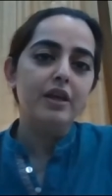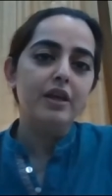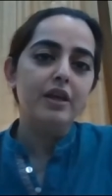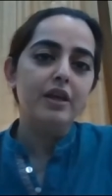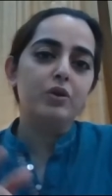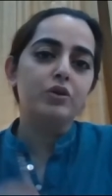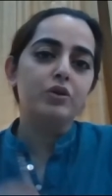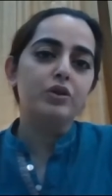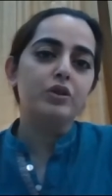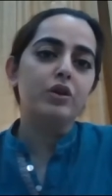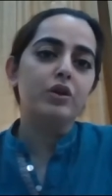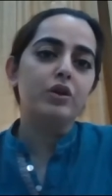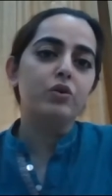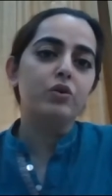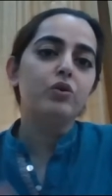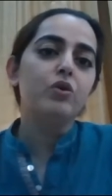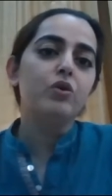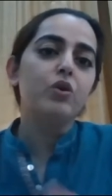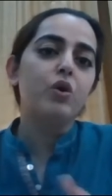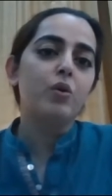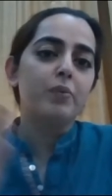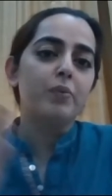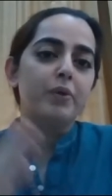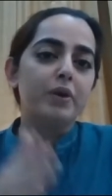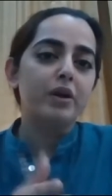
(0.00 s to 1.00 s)
because Agro
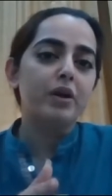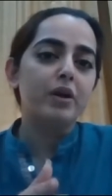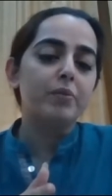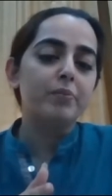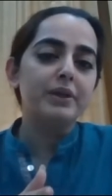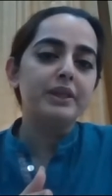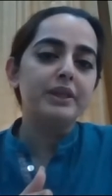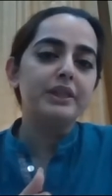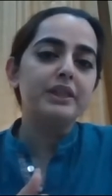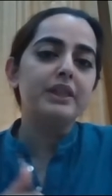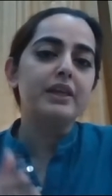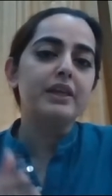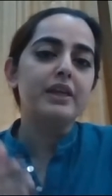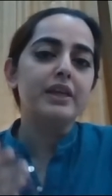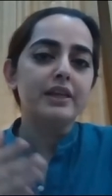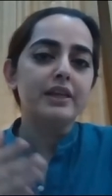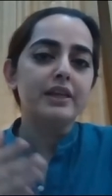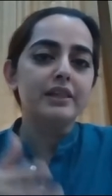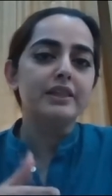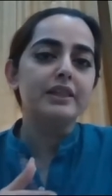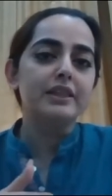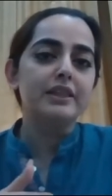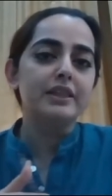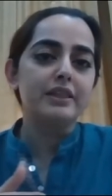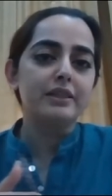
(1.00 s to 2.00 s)
Norm or our basic
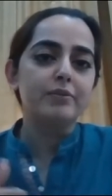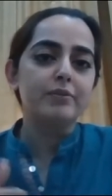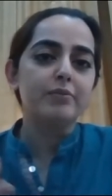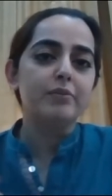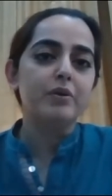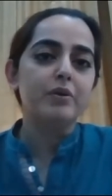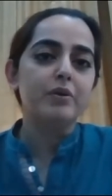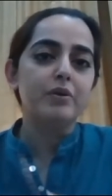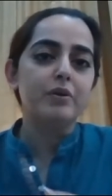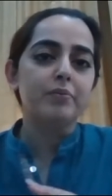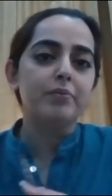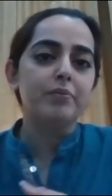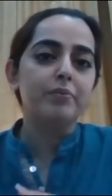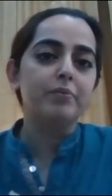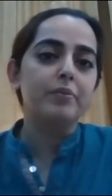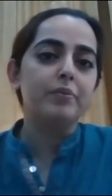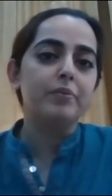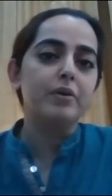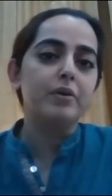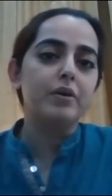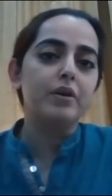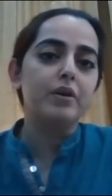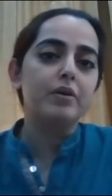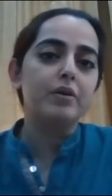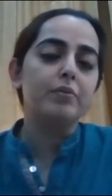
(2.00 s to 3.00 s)
legal system, um,
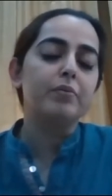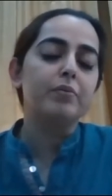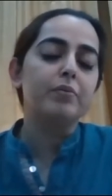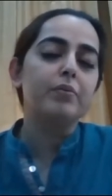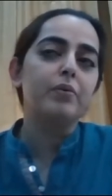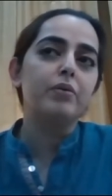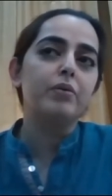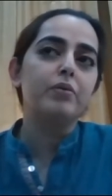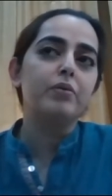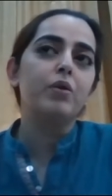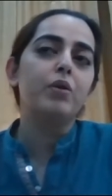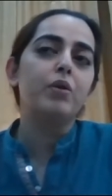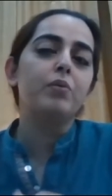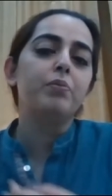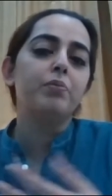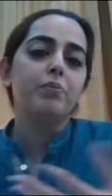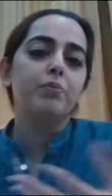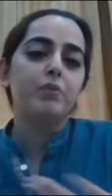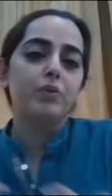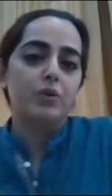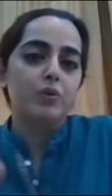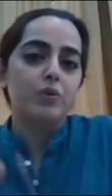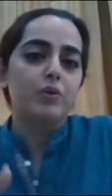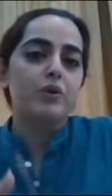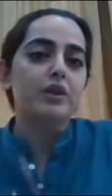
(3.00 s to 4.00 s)
um
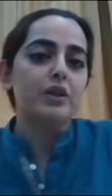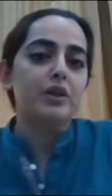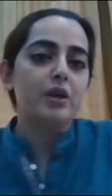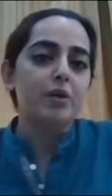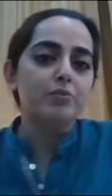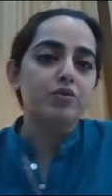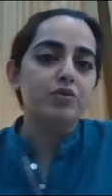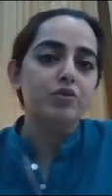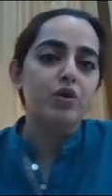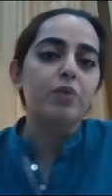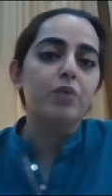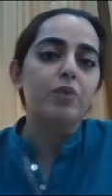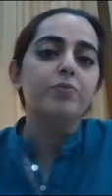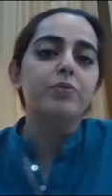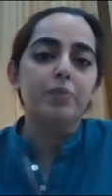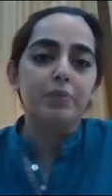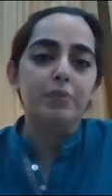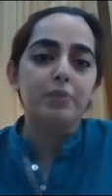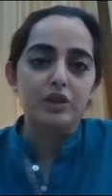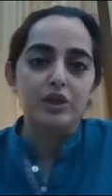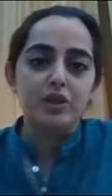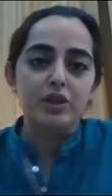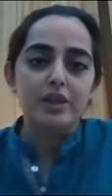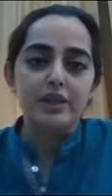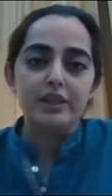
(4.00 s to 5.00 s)
um, you know, it comes from the
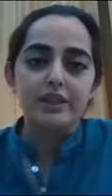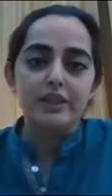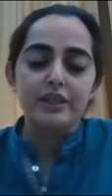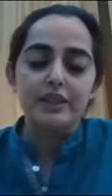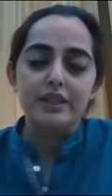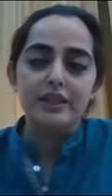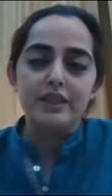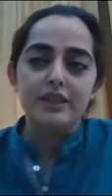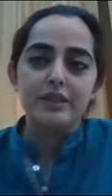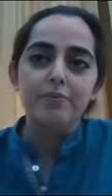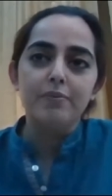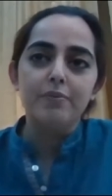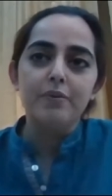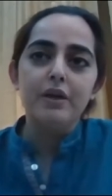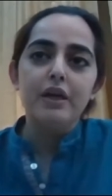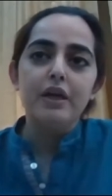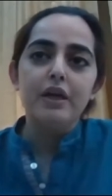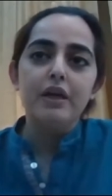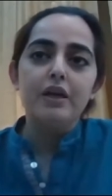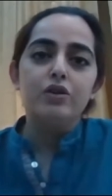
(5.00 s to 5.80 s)
British legal system.